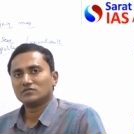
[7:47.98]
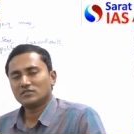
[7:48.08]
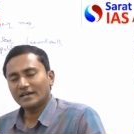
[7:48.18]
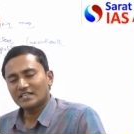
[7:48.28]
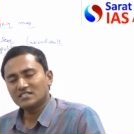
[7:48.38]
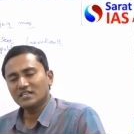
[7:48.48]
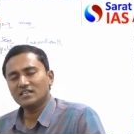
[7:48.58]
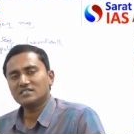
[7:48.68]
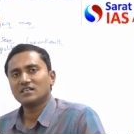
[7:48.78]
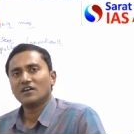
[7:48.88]
the test
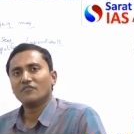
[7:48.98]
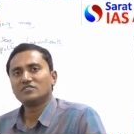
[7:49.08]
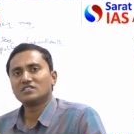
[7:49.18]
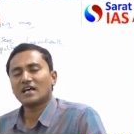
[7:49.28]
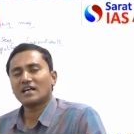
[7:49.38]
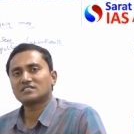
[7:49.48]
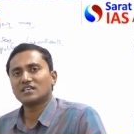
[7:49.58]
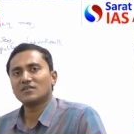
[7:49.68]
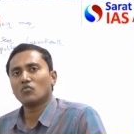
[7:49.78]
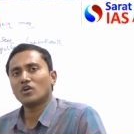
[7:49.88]
series which is
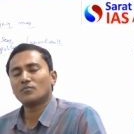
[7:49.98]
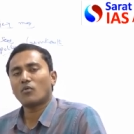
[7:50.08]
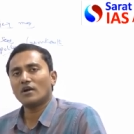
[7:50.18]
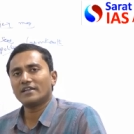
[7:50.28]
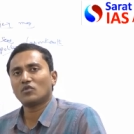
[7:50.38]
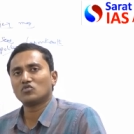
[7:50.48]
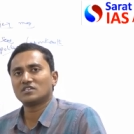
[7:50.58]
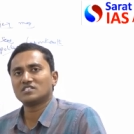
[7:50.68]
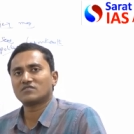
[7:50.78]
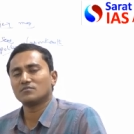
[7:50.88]
asking more polity
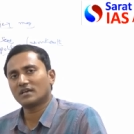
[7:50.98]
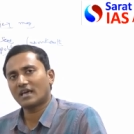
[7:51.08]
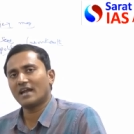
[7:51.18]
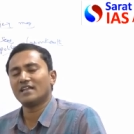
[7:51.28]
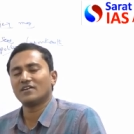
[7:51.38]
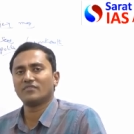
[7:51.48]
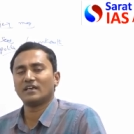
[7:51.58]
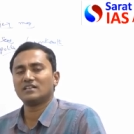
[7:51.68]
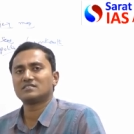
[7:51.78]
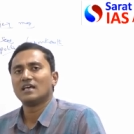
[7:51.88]
questions from the current
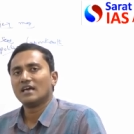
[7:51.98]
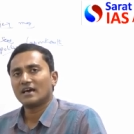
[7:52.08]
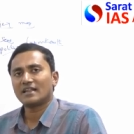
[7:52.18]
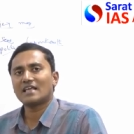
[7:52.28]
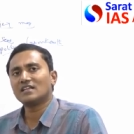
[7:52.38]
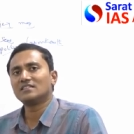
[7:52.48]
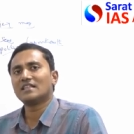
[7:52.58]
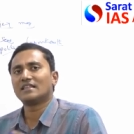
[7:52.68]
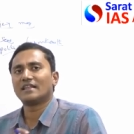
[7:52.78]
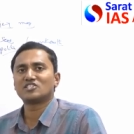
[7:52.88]
affairs rather
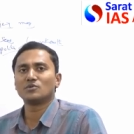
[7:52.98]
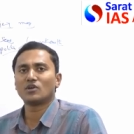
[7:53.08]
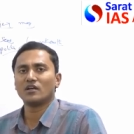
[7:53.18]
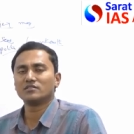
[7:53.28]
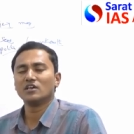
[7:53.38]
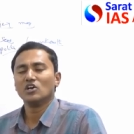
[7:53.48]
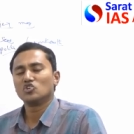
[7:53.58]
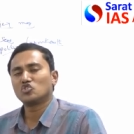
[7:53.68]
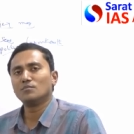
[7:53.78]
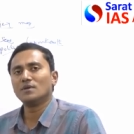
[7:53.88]
than the Laxmikanth
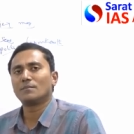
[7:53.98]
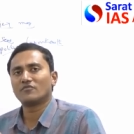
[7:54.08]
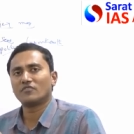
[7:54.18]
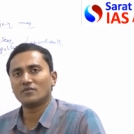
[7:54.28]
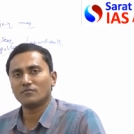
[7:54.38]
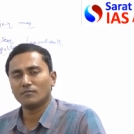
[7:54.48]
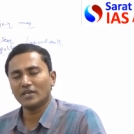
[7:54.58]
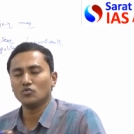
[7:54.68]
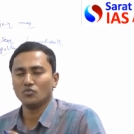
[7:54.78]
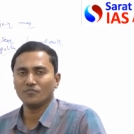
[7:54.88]
should be preferred by
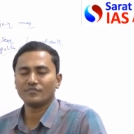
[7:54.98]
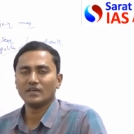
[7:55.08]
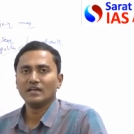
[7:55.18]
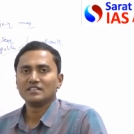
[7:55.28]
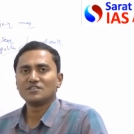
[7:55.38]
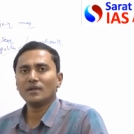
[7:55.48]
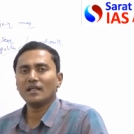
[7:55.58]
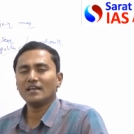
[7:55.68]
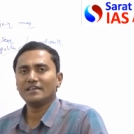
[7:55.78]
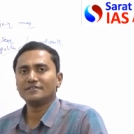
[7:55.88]
you.
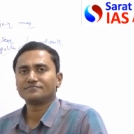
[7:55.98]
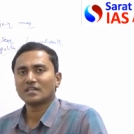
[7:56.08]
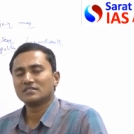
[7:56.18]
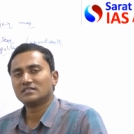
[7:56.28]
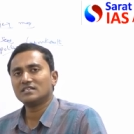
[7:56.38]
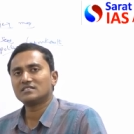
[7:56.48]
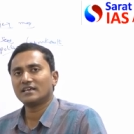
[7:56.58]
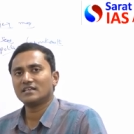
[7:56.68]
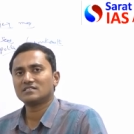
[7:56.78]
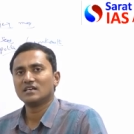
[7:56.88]
Similarly, these
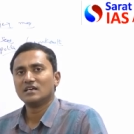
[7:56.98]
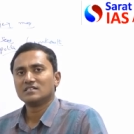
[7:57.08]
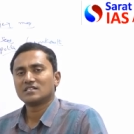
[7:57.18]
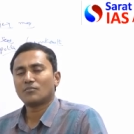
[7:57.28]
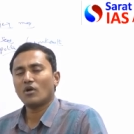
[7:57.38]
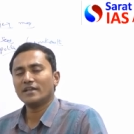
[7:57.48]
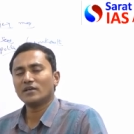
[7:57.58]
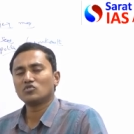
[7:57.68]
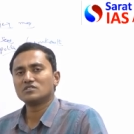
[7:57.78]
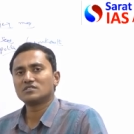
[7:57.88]
days the polity
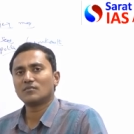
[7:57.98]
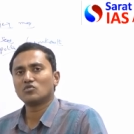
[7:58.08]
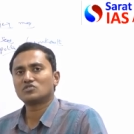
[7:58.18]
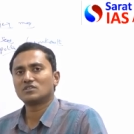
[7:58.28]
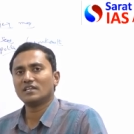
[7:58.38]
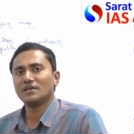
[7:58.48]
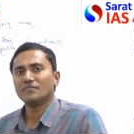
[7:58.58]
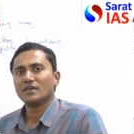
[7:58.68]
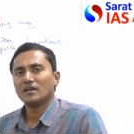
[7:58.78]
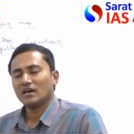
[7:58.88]
questions are
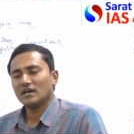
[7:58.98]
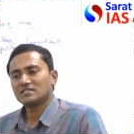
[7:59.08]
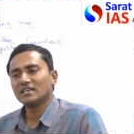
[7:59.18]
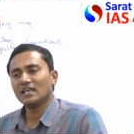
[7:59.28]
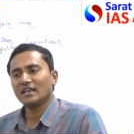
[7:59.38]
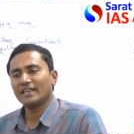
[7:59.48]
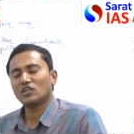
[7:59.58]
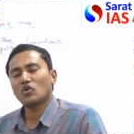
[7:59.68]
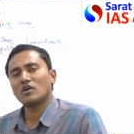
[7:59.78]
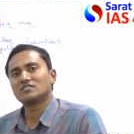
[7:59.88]
mostly single line
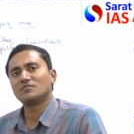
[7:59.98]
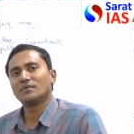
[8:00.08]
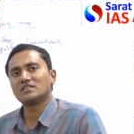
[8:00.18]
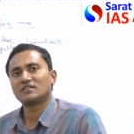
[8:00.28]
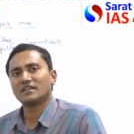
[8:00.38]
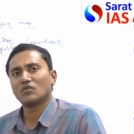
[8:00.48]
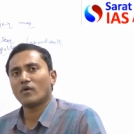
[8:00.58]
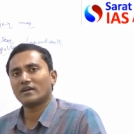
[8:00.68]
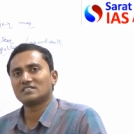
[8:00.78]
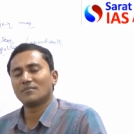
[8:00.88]
concept based, like
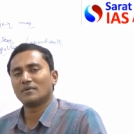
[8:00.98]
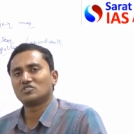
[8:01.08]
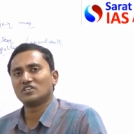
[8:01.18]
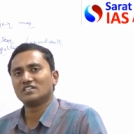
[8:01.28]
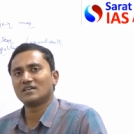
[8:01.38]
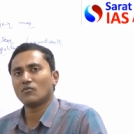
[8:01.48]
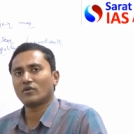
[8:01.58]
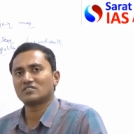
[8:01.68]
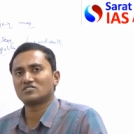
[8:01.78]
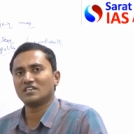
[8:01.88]
what is liberty,
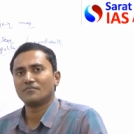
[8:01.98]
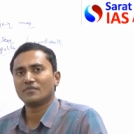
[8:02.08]
democracy,